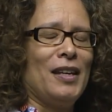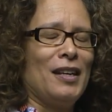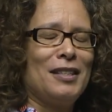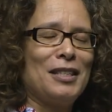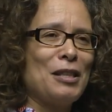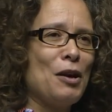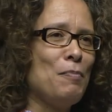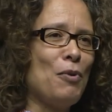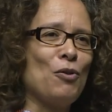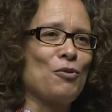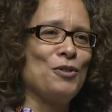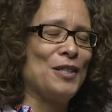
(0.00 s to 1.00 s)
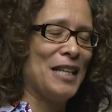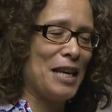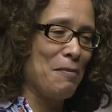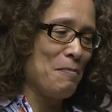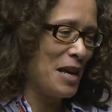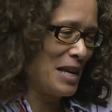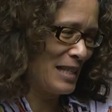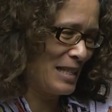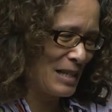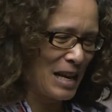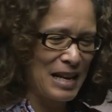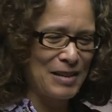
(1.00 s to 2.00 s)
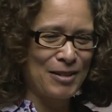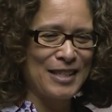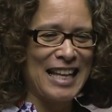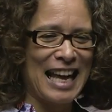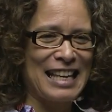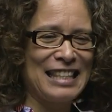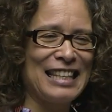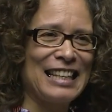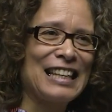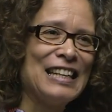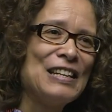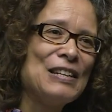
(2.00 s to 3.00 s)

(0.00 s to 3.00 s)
So the hypocrisy is outstanding.